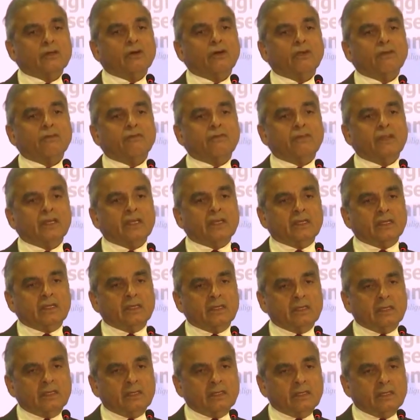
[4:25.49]
conflict
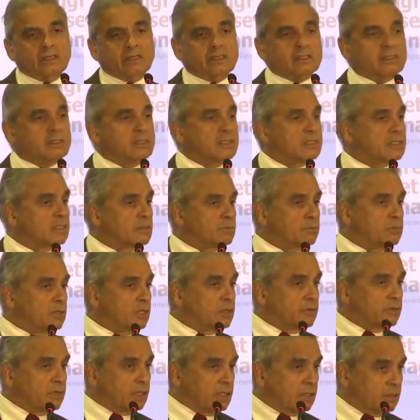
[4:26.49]
is
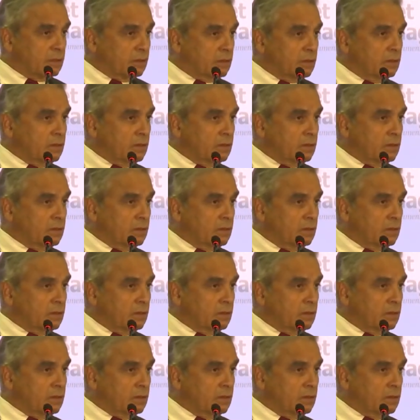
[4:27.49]
disappearing.